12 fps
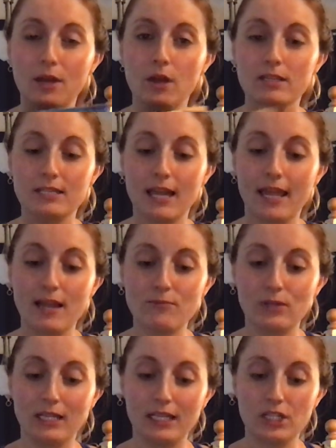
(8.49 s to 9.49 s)
Today I'm
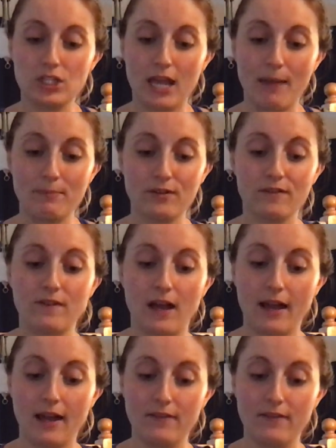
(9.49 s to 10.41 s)
reading chapter 5,